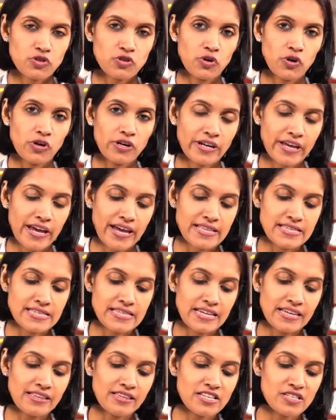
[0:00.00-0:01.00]
you all can
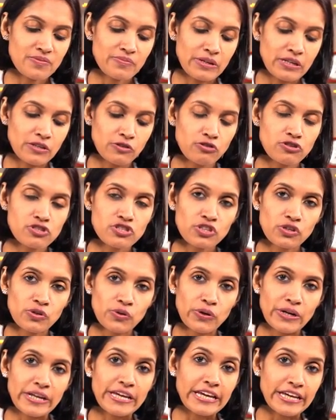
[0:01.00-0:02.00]
see this balloon
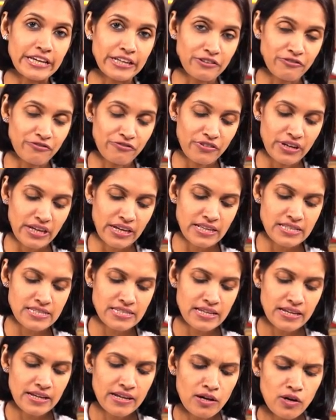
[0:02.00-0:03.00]
slowly inflates.
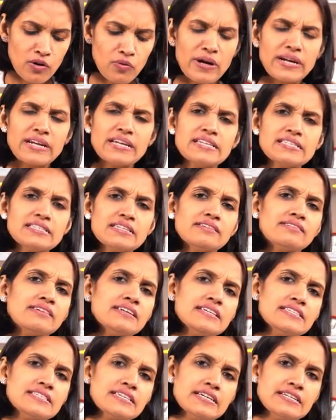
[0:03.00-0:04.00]
What is the
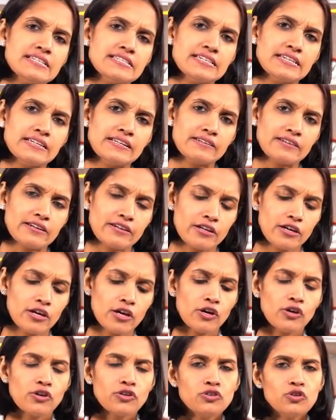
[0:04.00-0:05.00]
reason, children?
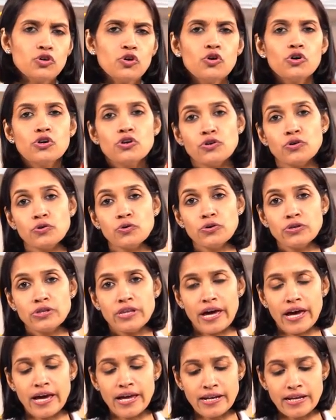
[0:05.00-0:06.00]
You all know
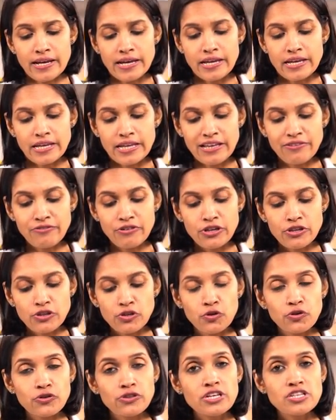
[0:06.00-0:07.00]
that even
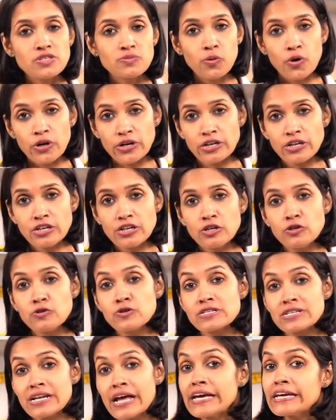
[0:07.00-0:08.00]
though this bottle
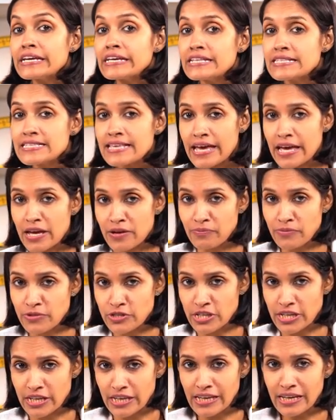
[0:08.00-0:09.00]
looks like it's
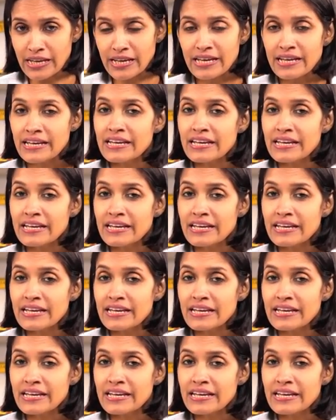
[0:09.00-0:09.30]
empty,